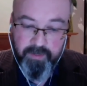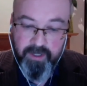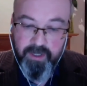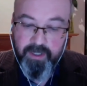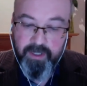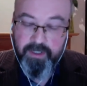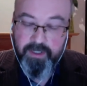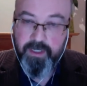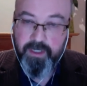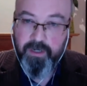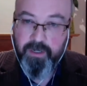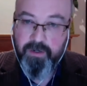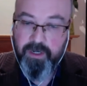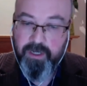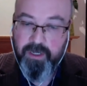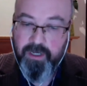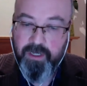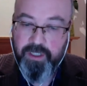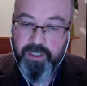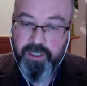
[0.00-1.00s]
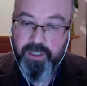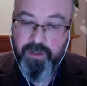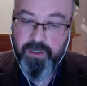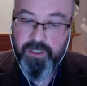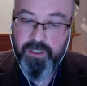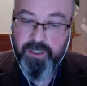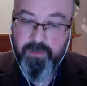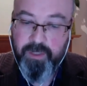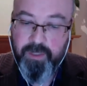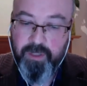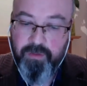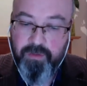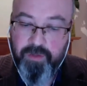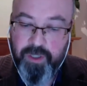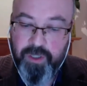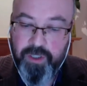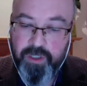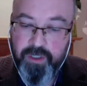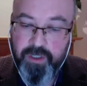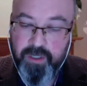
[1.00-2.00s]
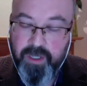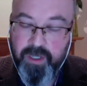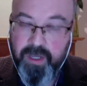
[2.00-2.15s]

shared a similar tradition,